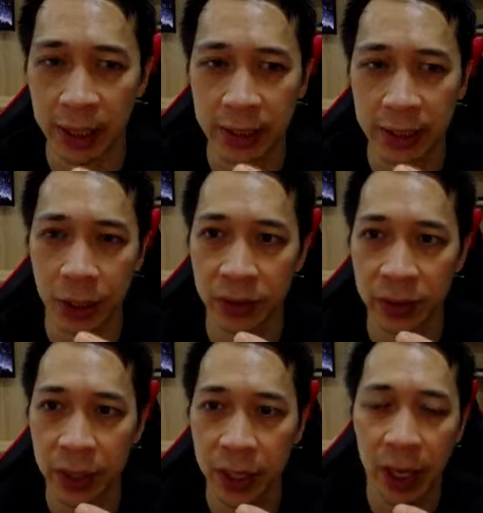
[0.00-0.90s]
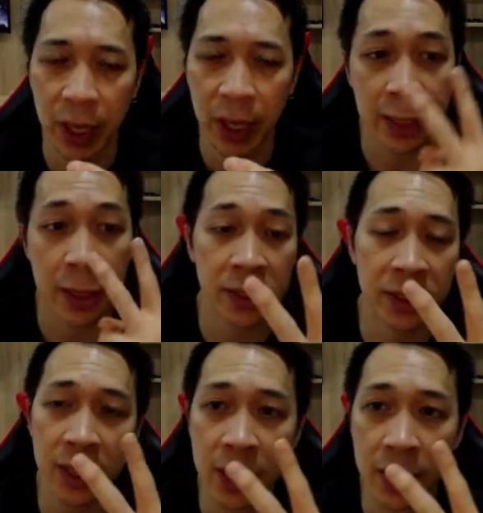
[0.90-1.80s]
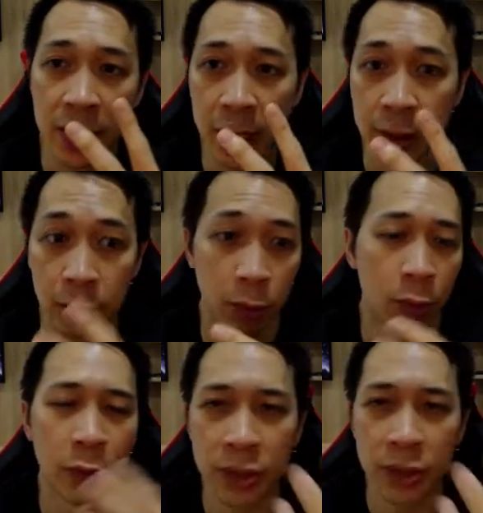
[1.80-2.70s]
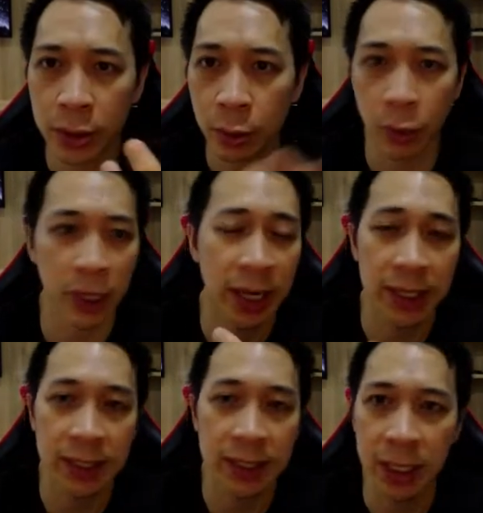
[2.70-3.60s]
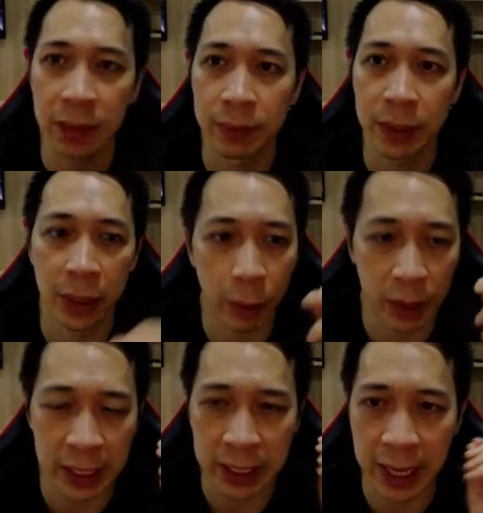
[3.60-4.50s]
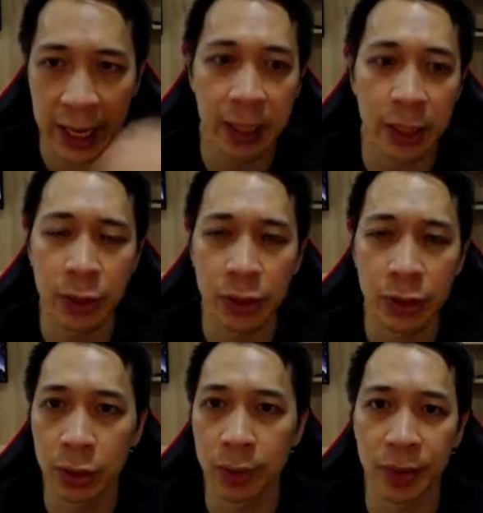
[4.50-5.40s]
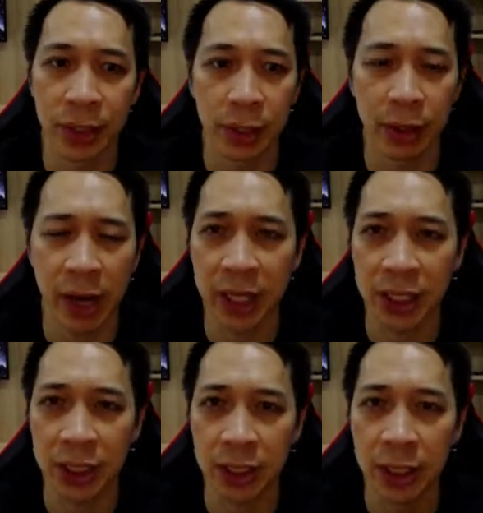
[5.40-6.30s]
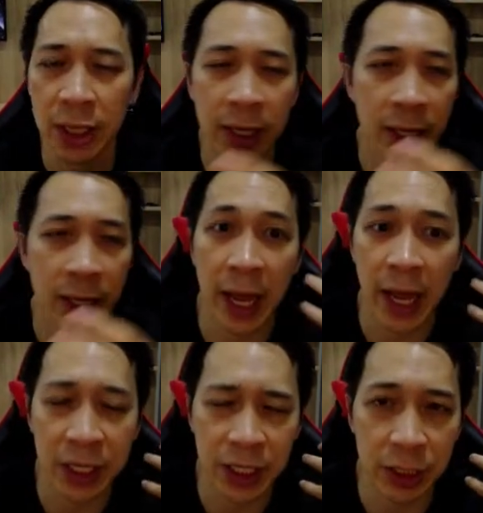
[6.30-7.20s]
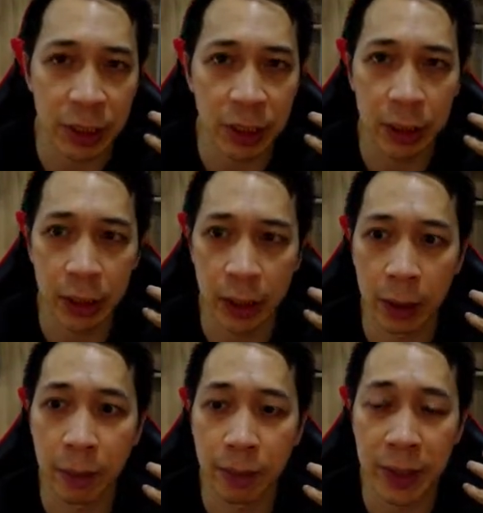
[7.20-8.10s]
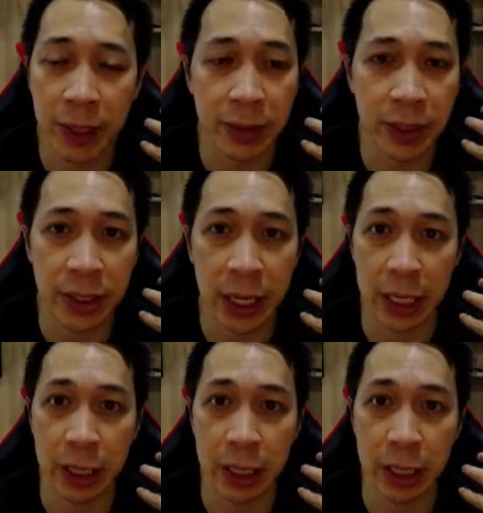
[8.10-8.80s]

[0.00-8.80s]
solve. And then the second thing is what to do. Where can I sign up? I want to guide the user to a particular action. That action may be